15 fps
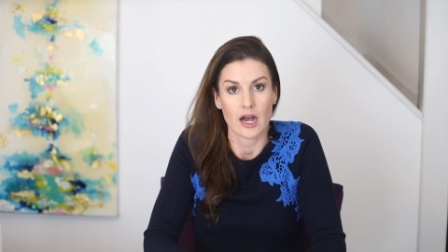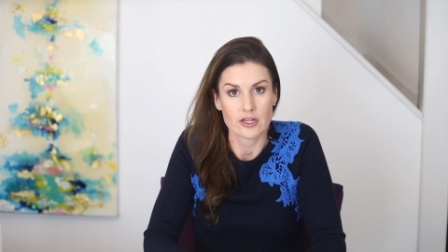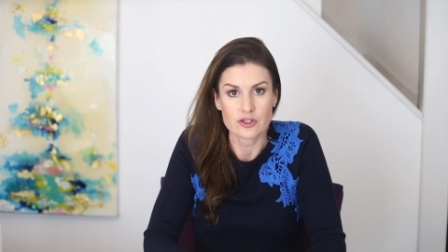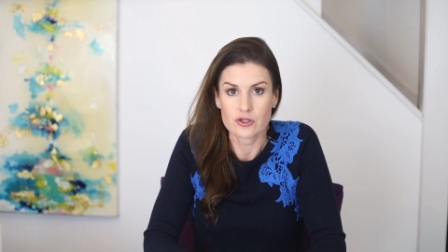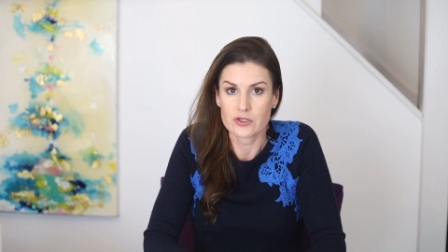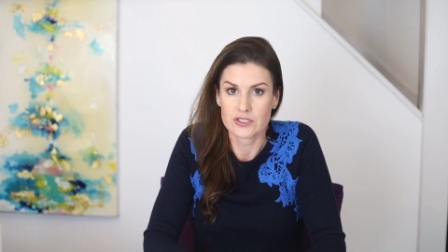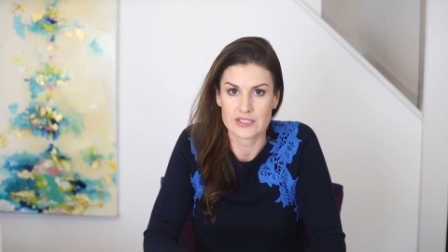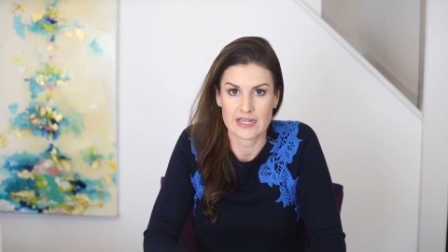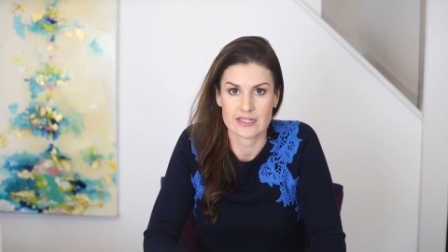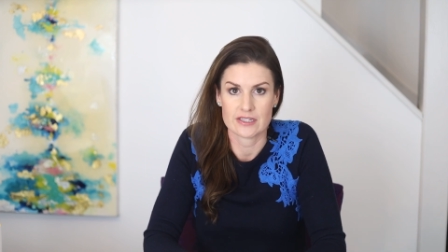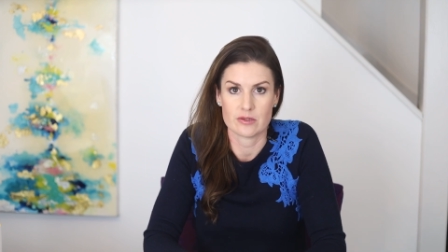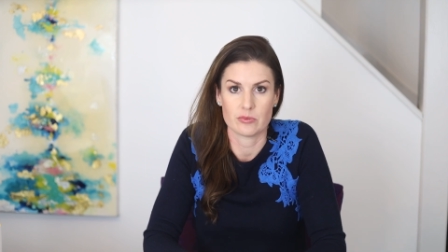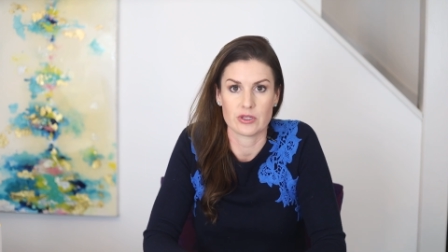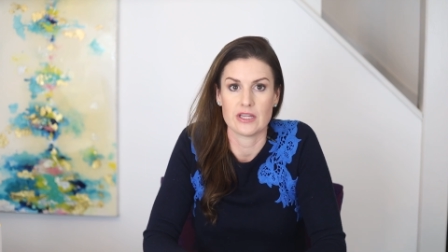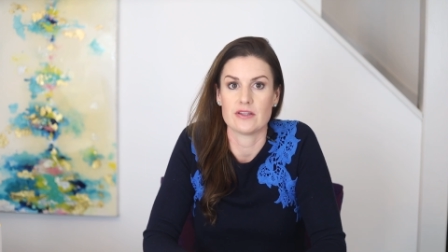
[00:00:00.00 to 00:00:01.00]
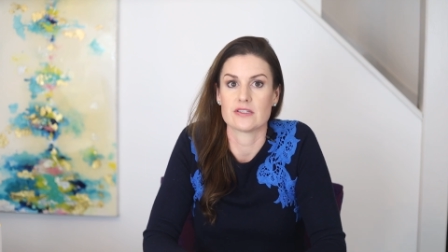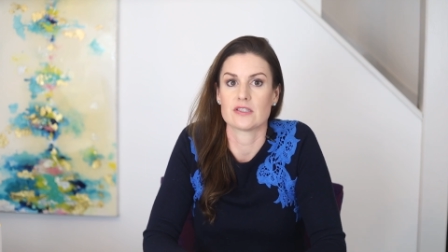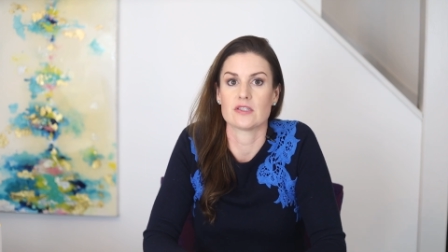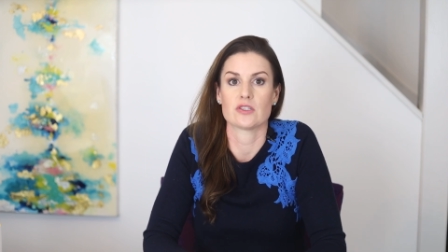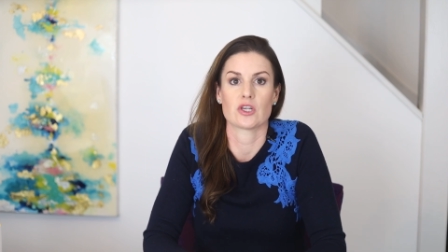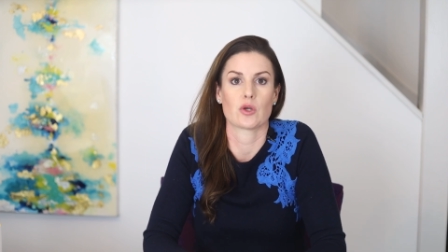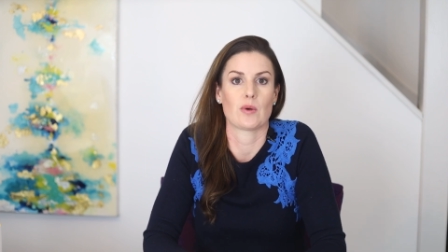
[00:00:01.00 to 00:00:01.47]
Understandably,
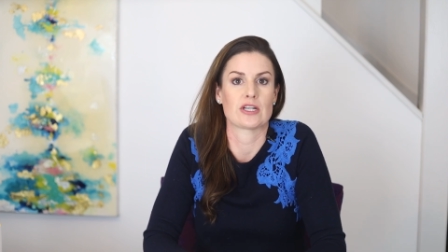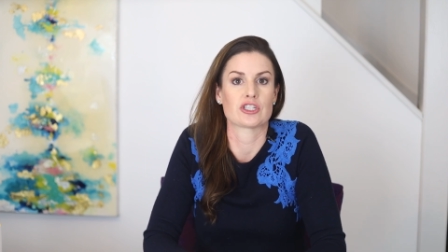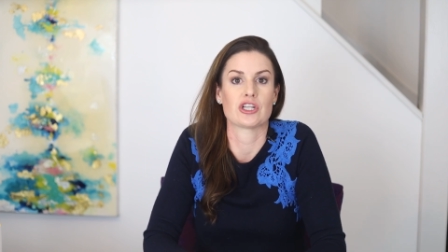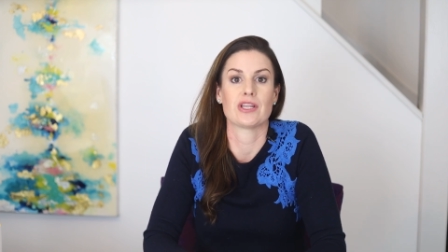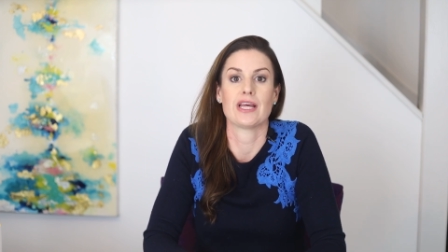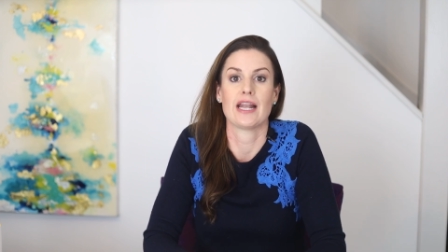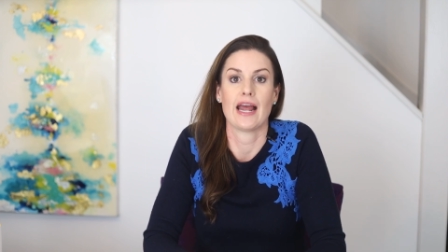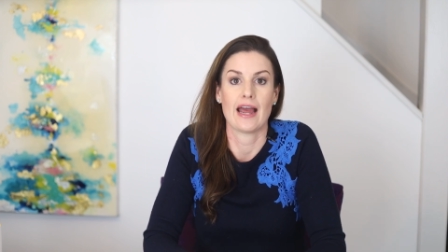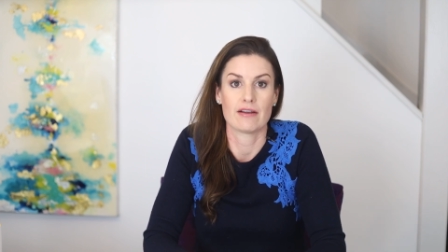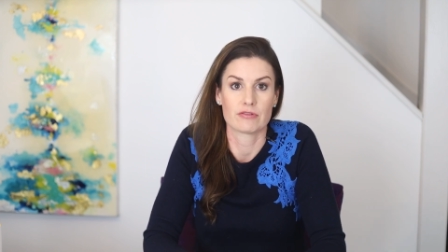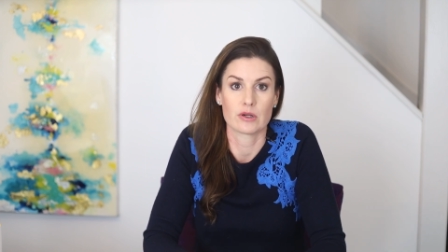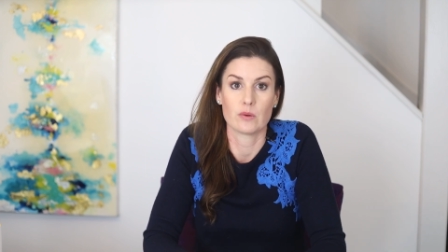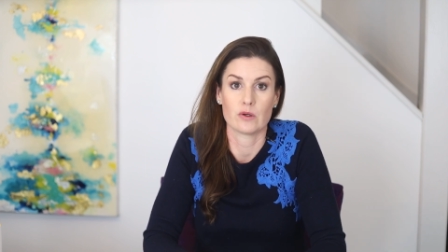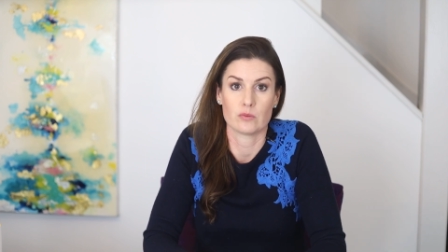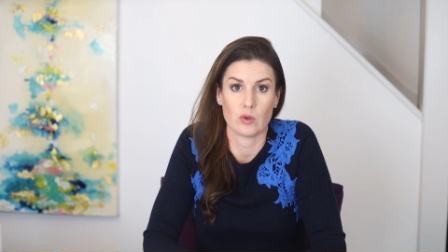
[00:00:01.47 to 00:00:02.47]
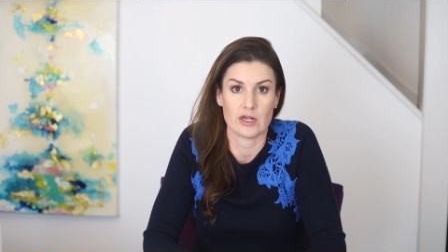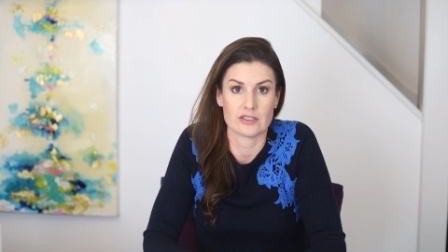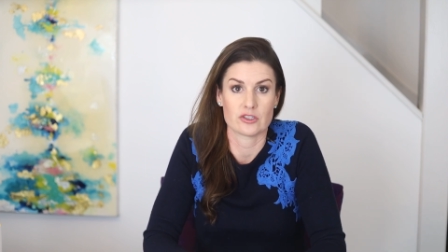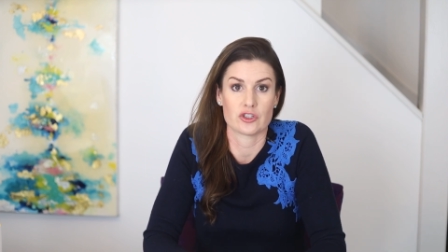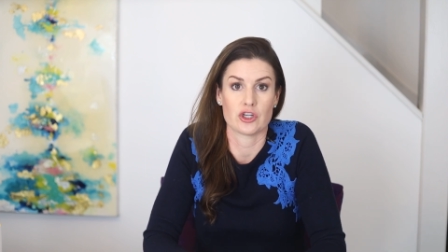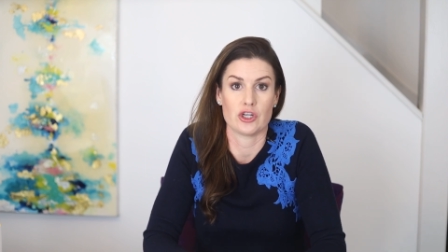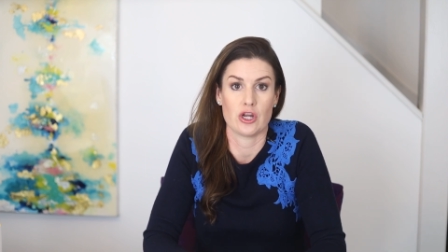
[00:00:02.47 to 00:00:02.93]
this is a question that everyone
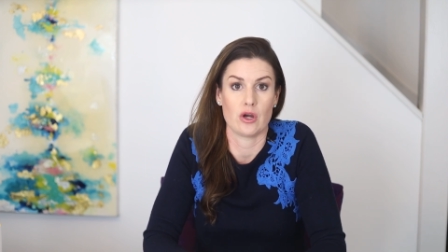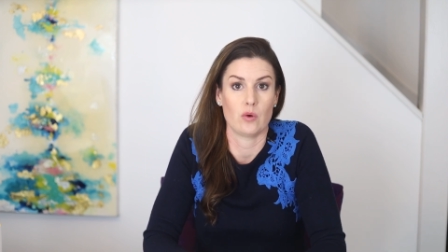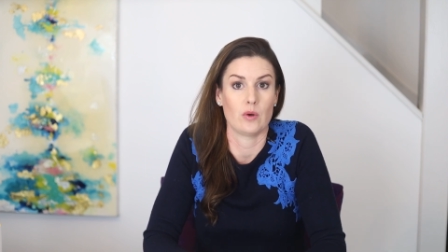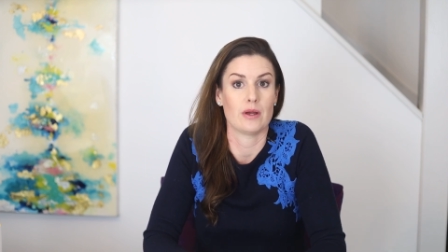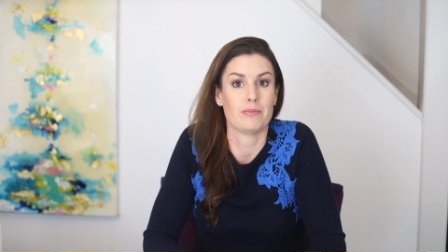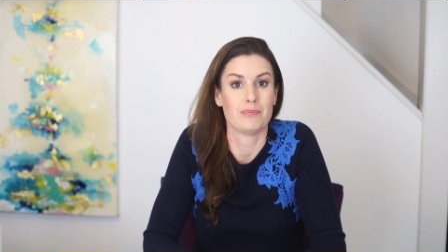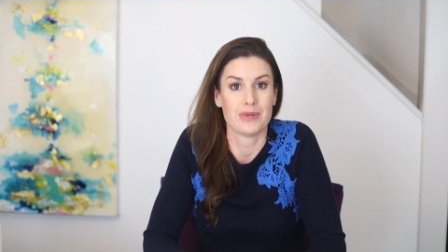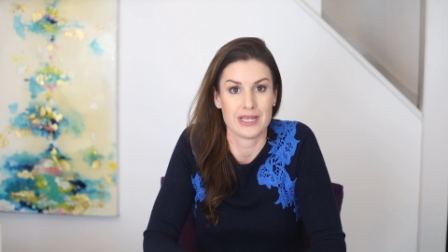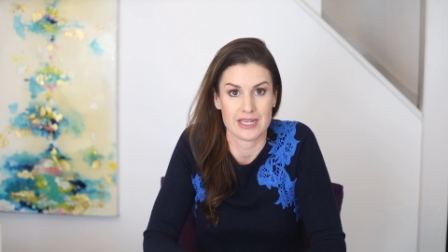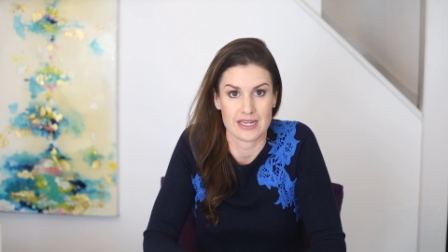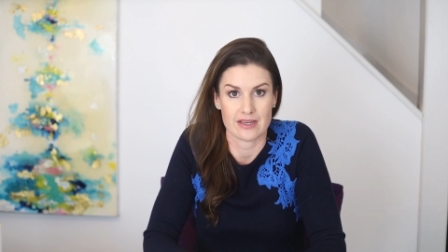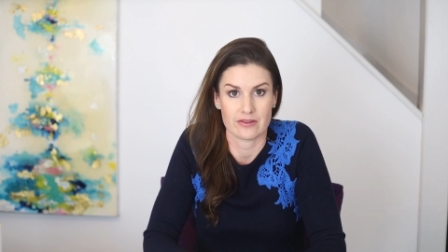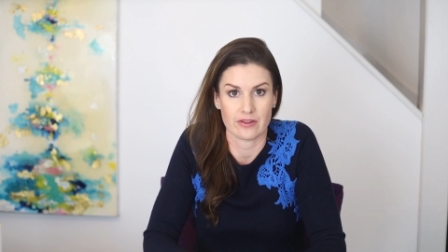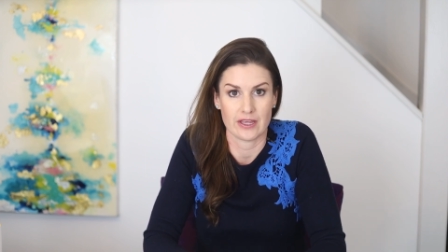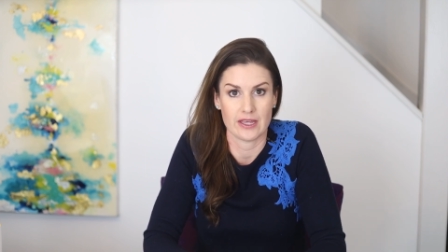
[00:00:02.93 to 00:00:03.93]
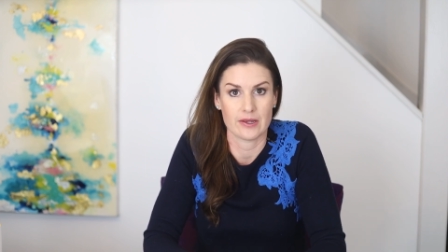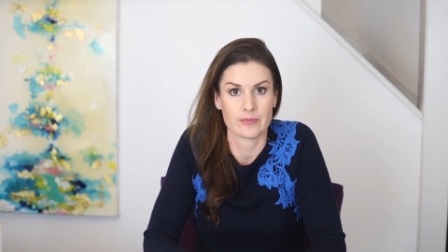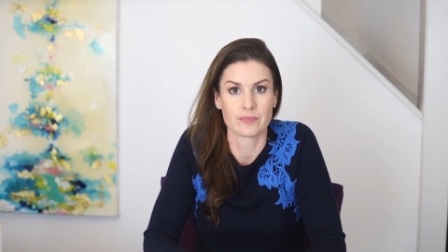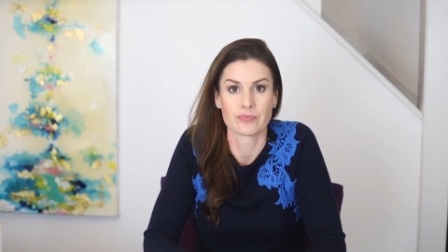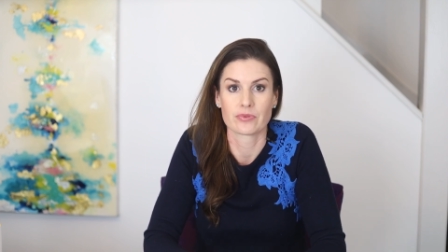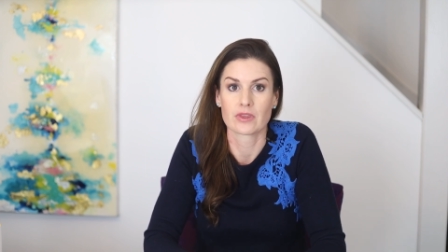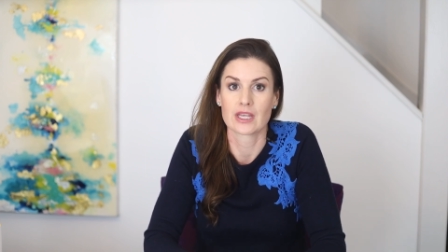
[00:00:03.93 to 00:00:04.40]
wants to know
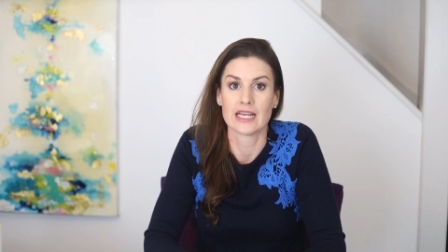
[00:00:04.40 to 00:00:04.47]
immediately.